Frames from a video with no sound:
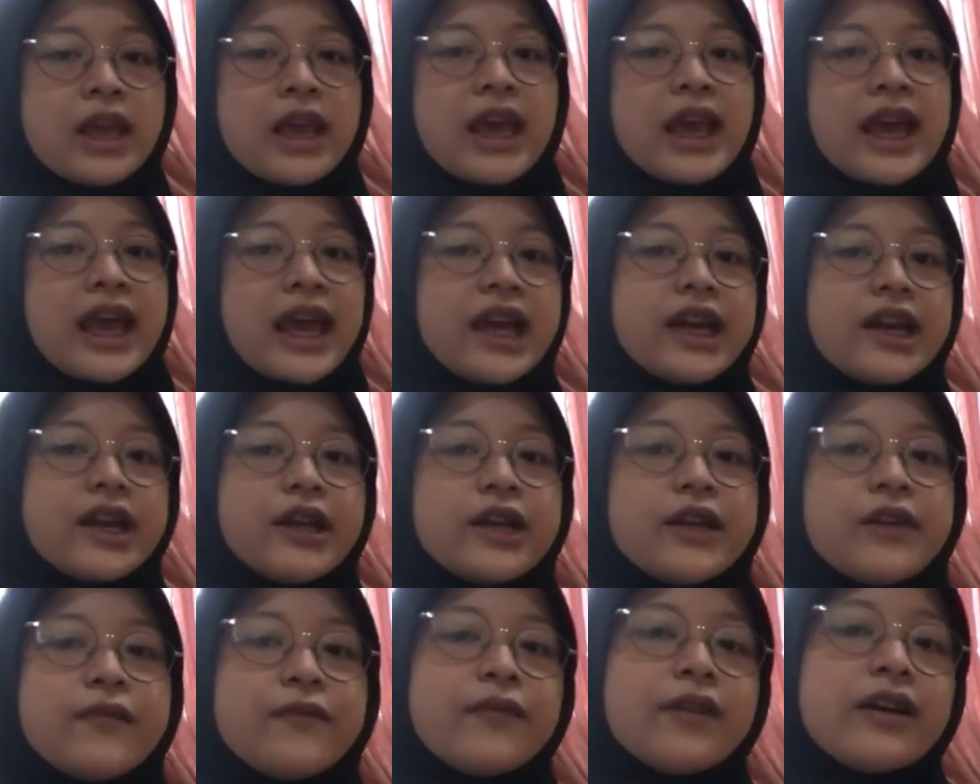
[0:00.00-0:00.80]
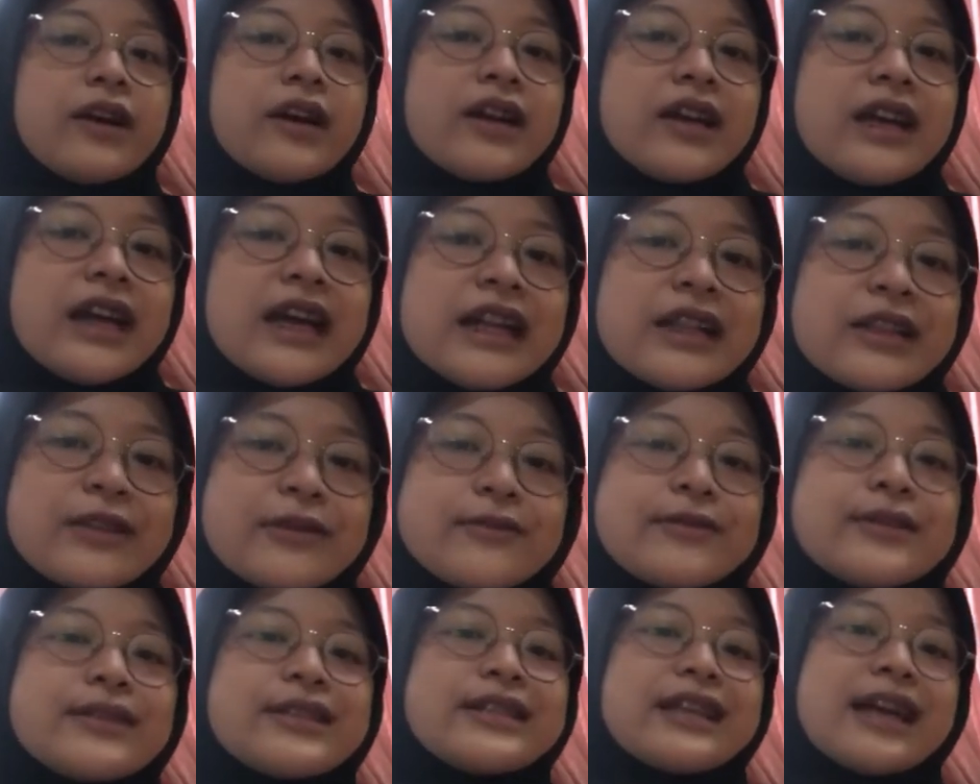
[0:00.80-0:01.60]
And don't forget
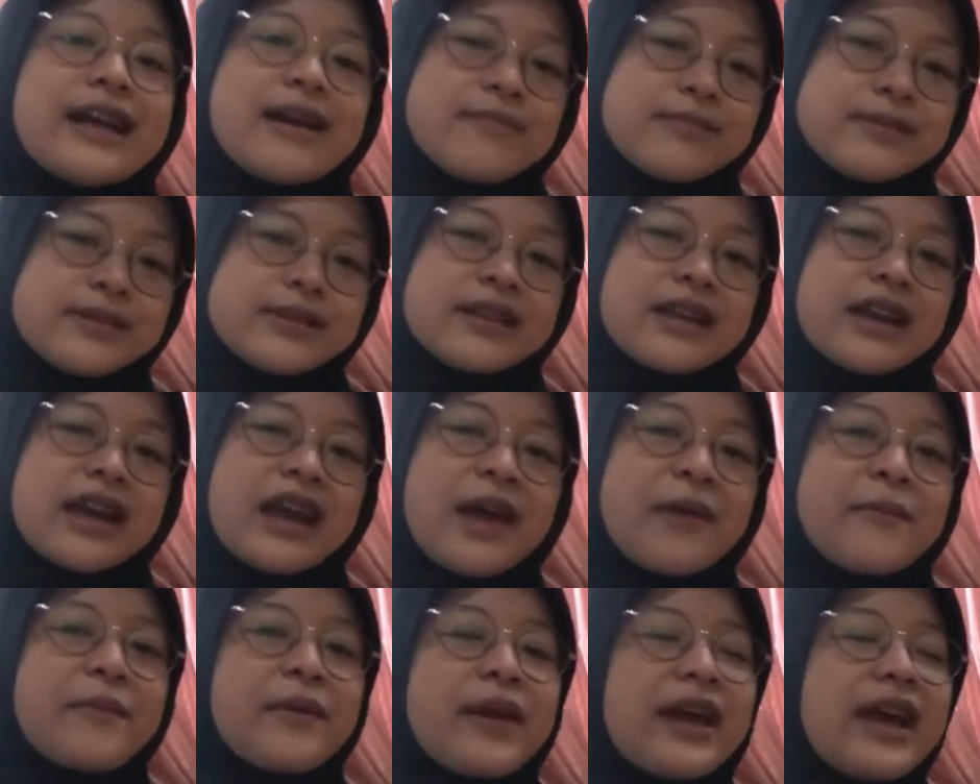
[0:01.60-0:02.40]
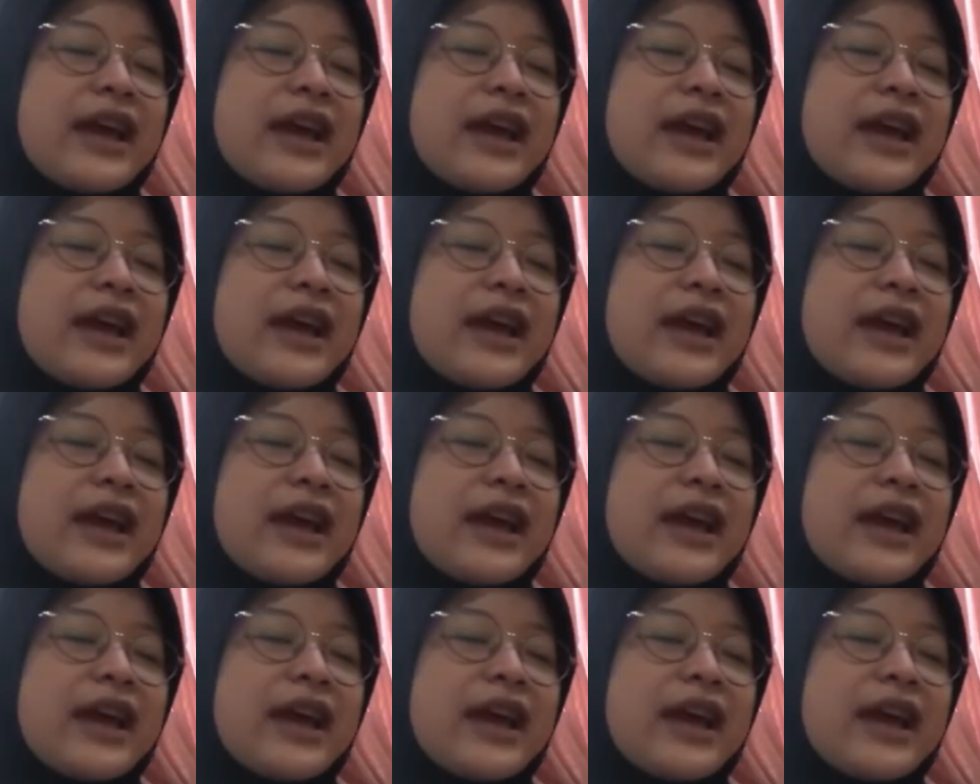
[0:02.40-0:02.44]
to subscribe